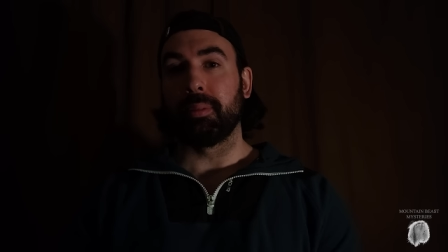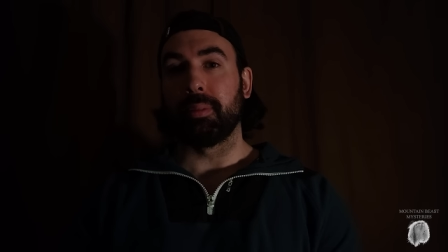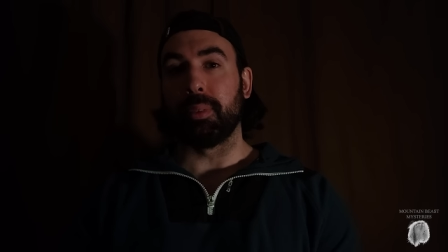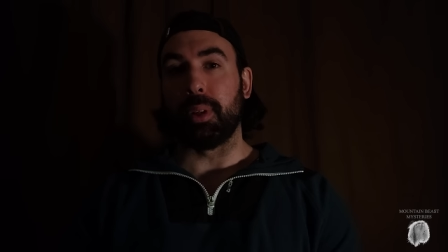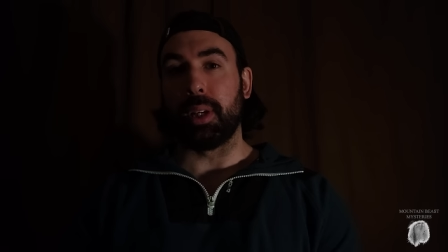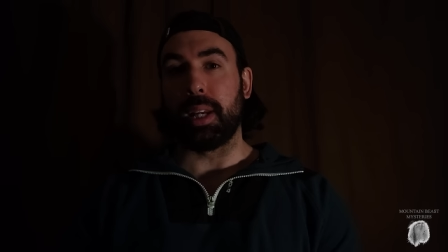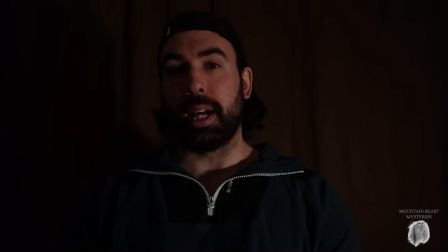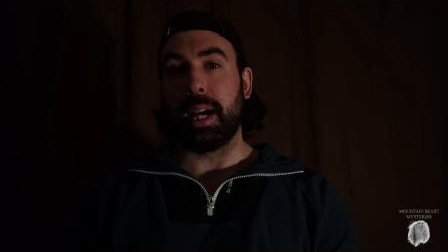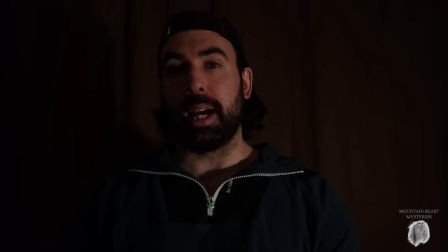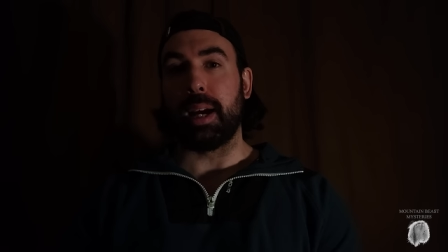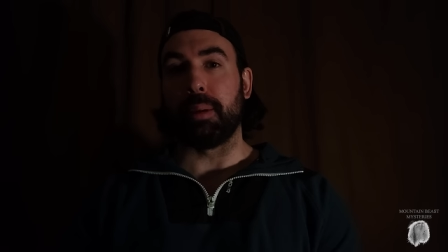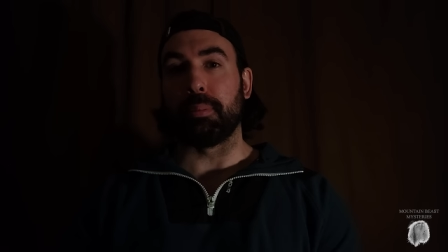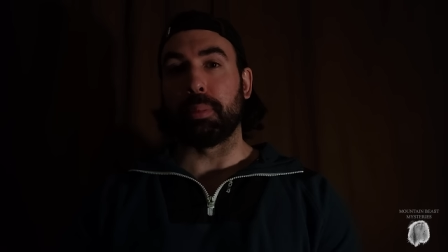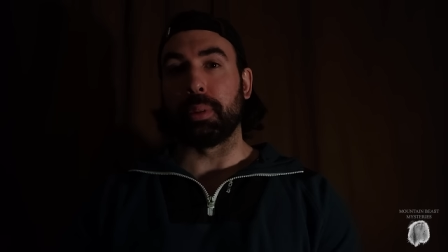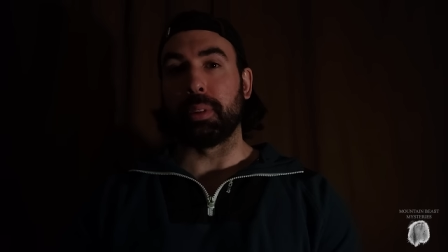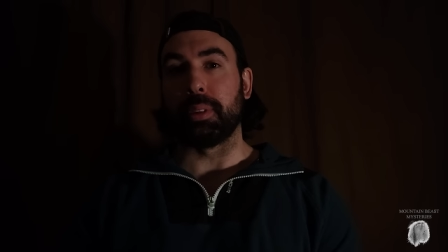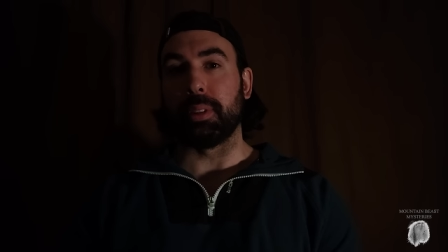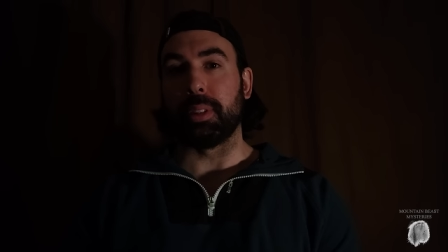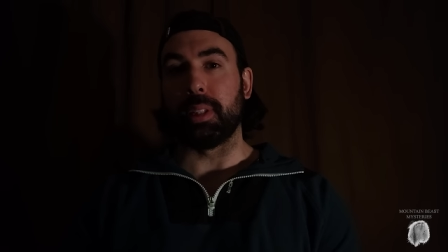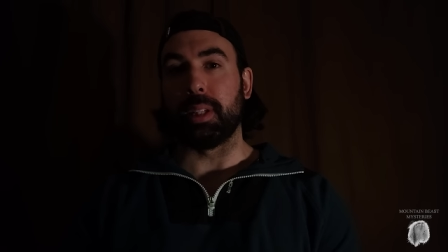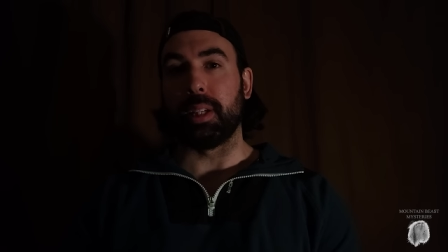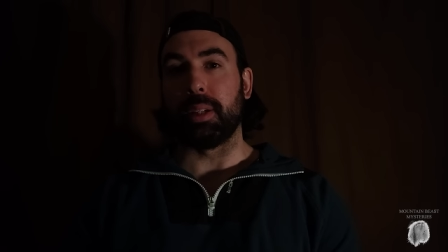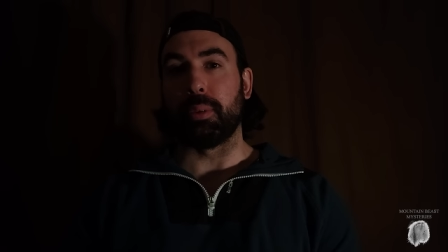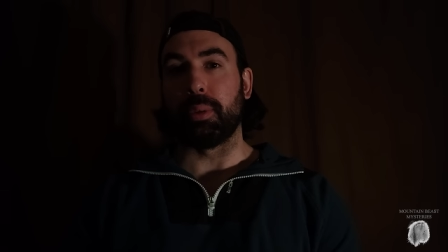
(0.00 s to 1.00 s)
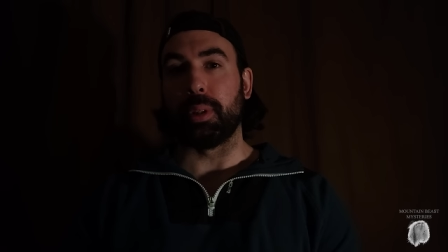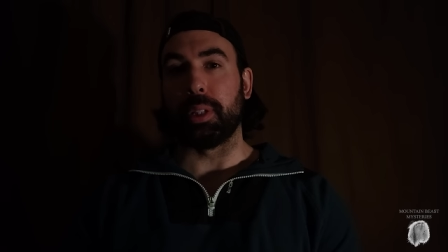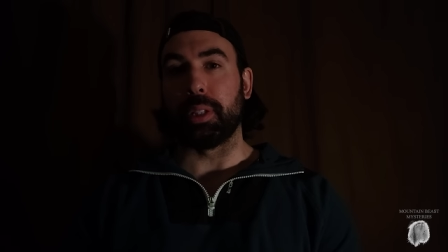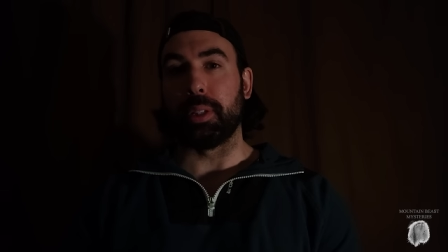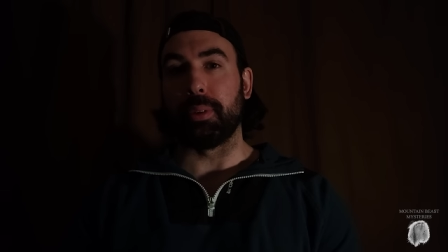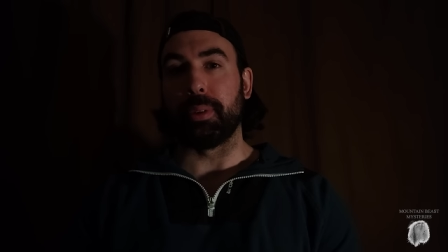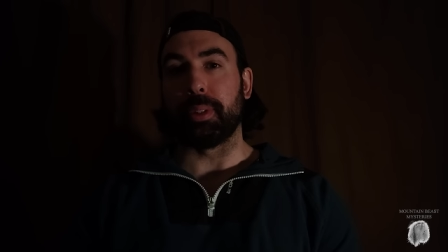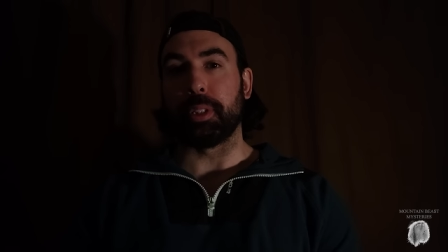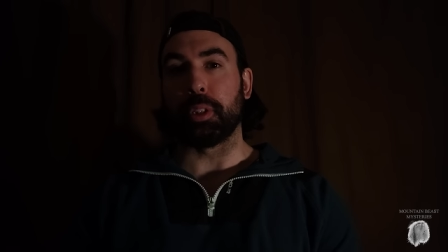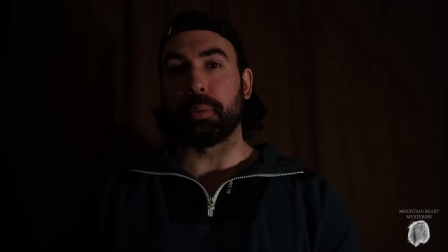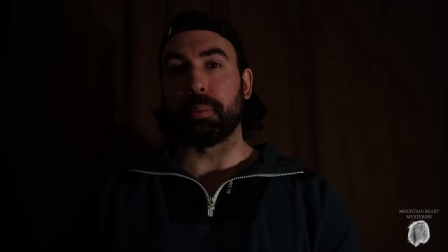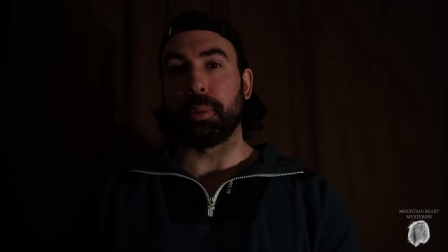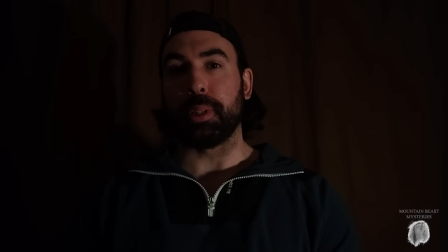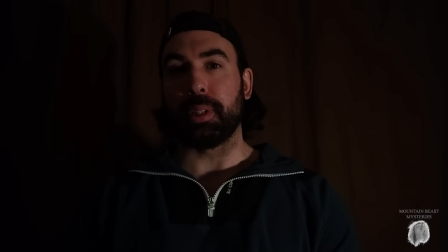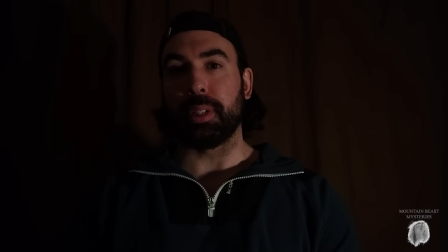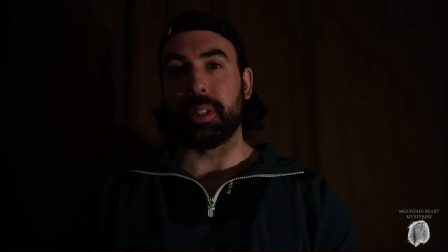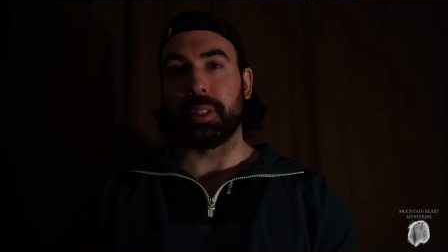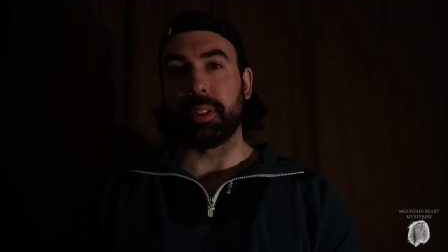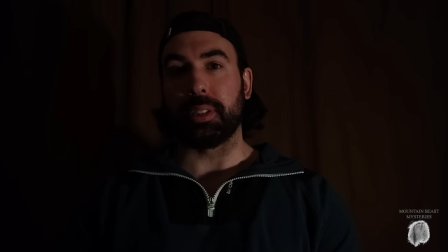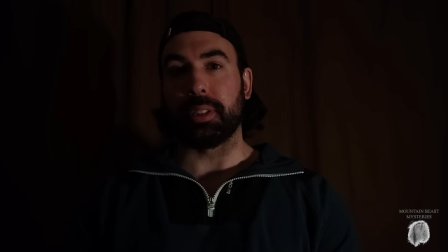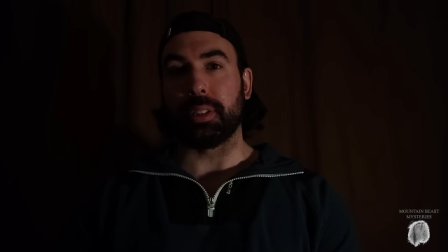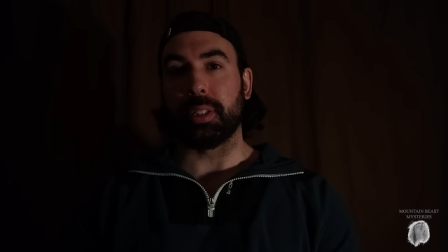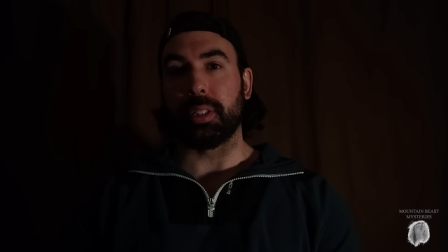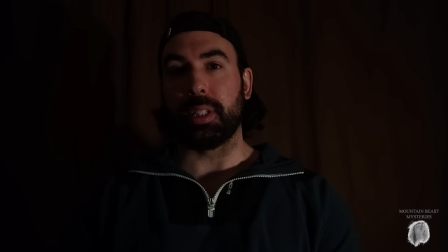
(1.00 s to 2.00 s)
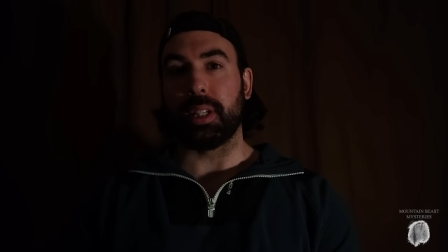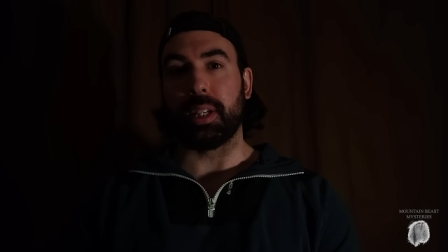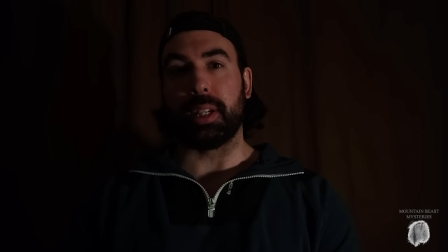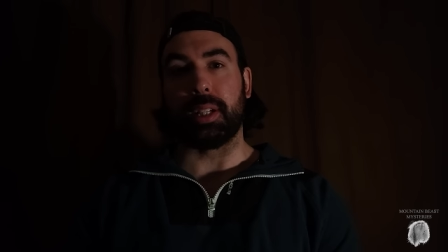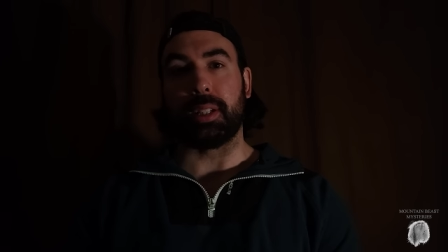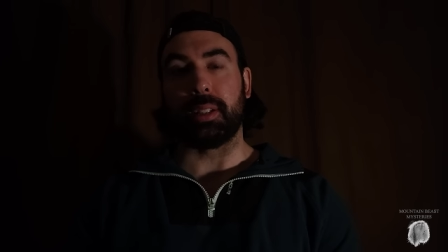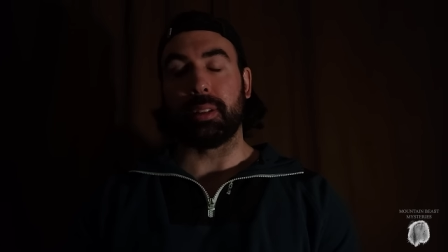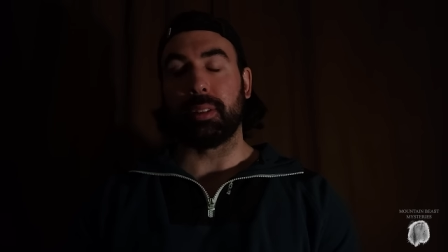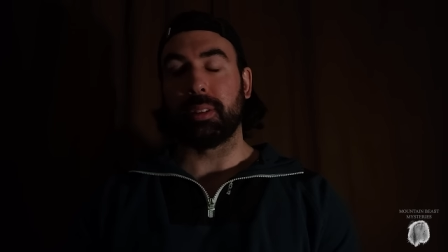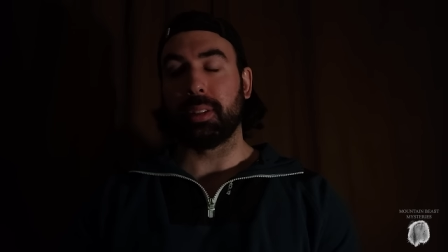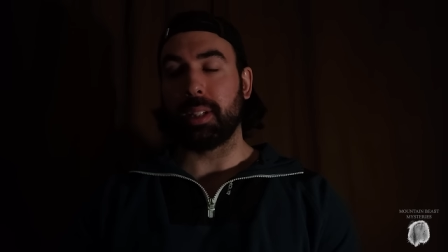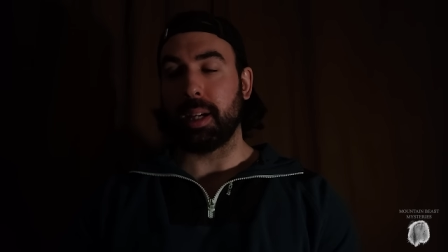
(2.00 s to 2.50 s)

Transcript: what happened today, what you experienced today.